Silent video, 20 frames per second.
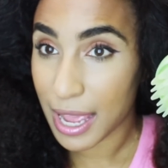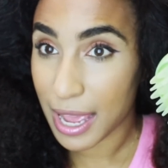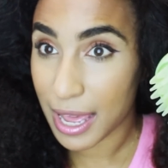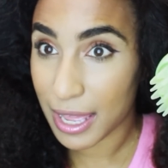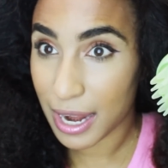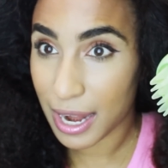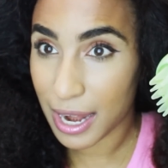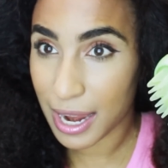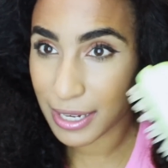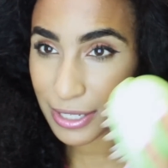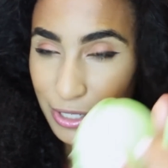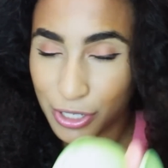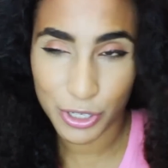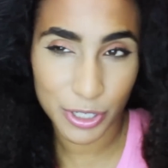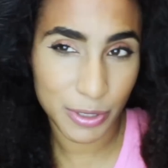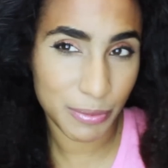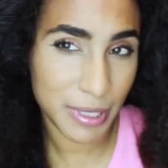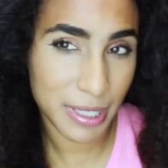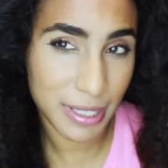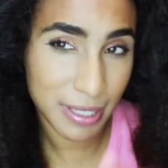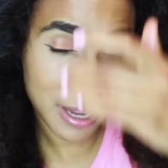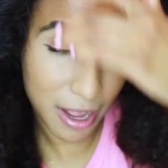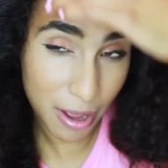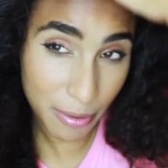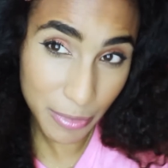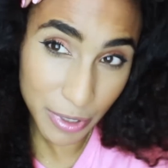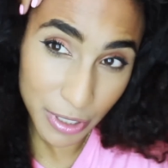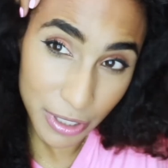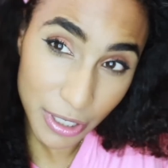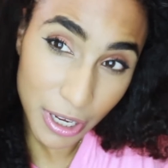And I like to use my
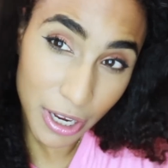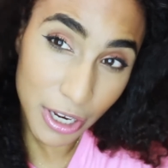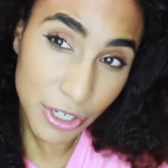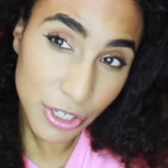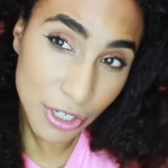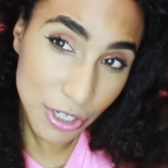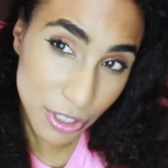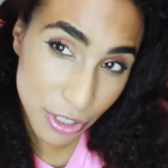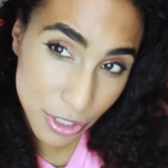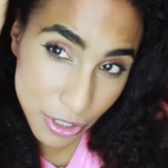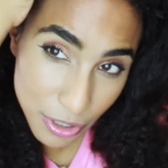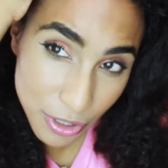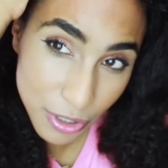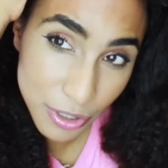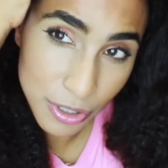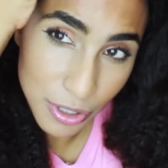scalp massager to